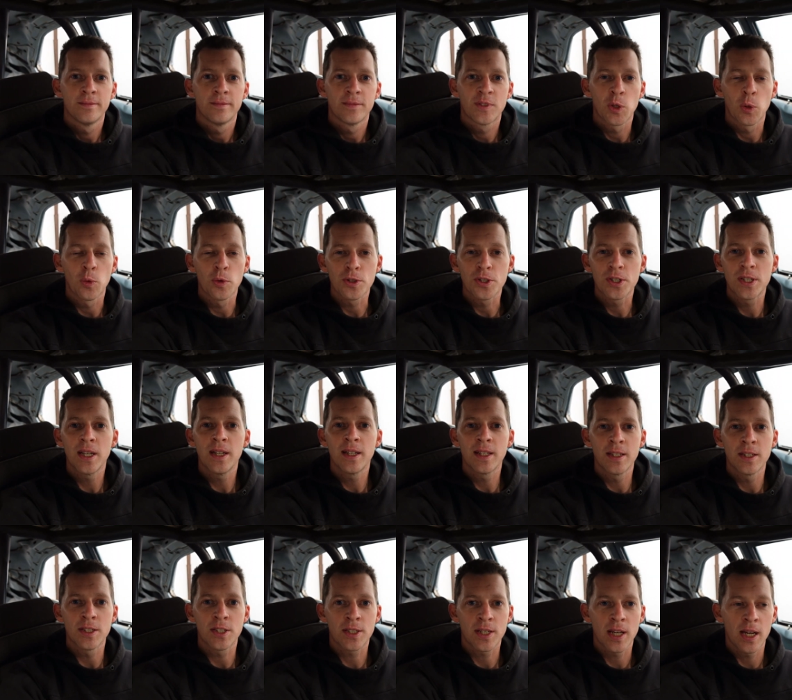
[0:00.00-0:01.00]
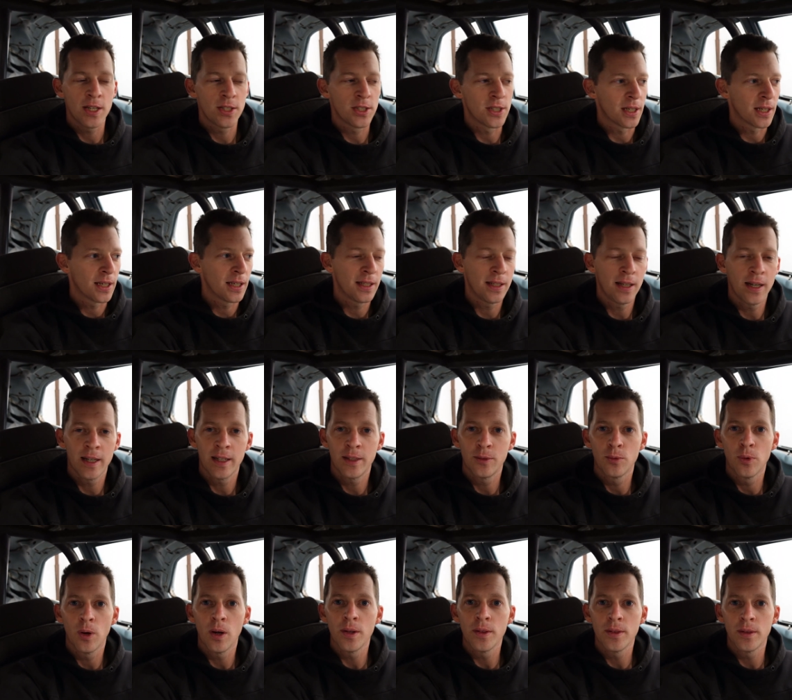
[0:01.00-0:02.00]
So we're sitting and staging, and I
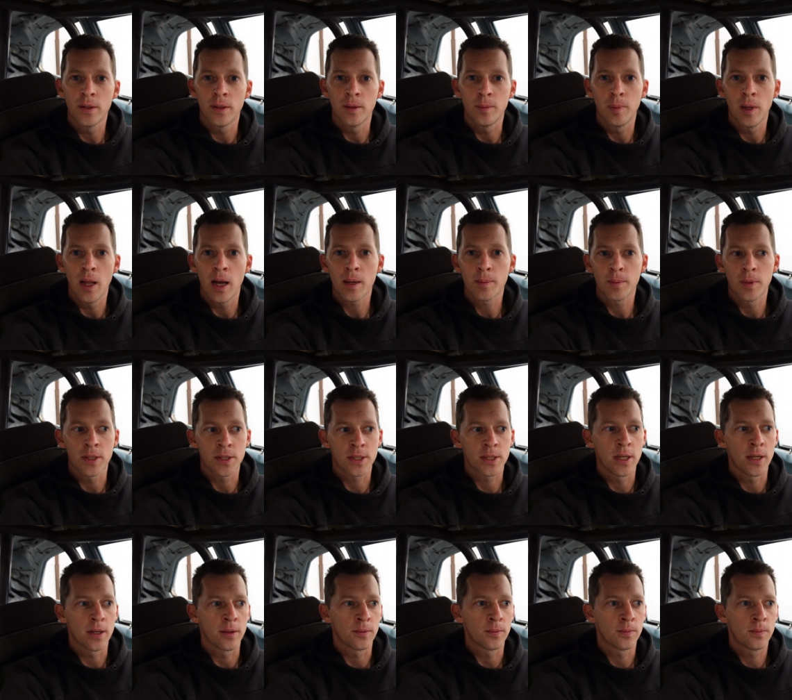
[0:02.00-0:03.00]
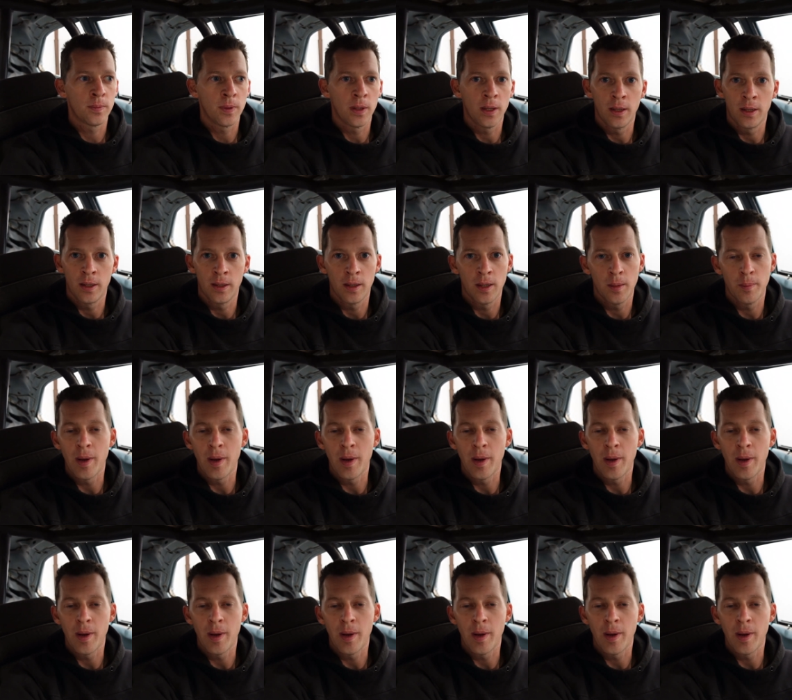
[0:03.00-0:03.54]
had run the Black Mustang uh,